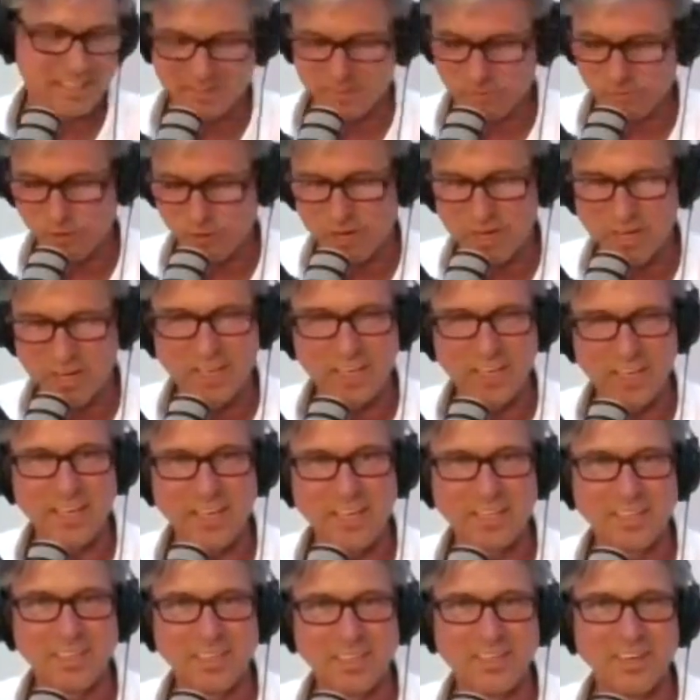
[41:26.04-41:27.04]
walking
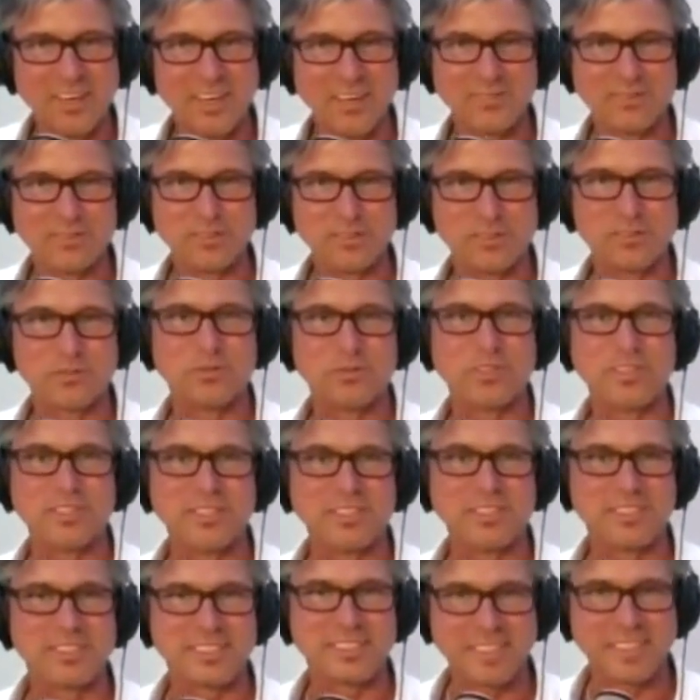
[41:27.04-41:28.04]
out of there after
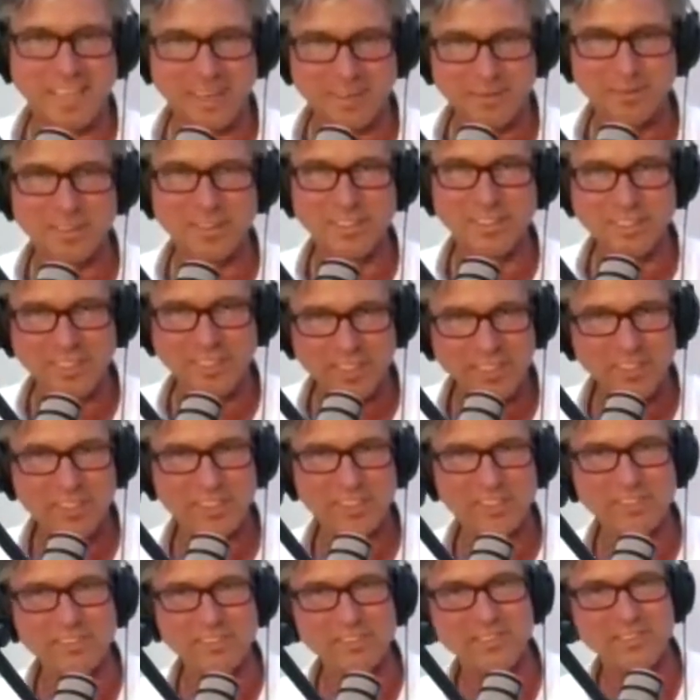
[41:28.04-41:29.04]
27 years.